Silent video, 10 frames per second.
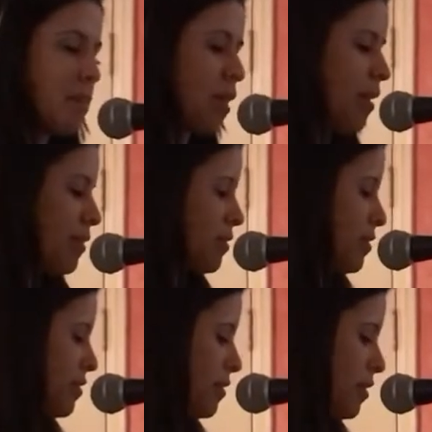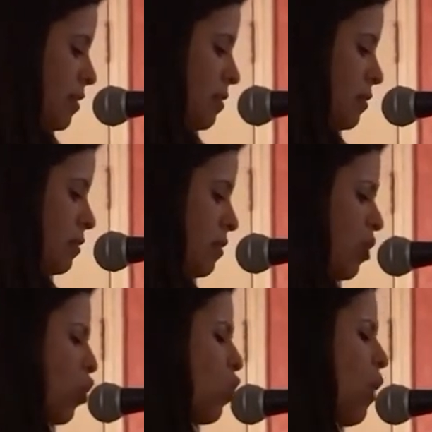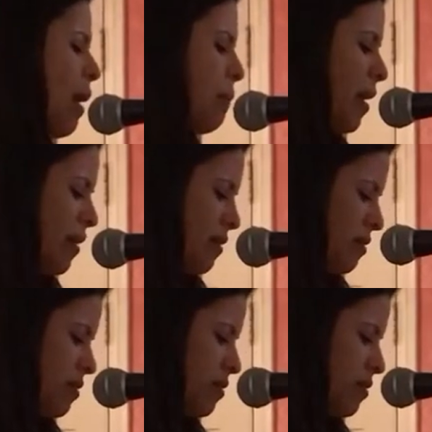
the blind. Who am I?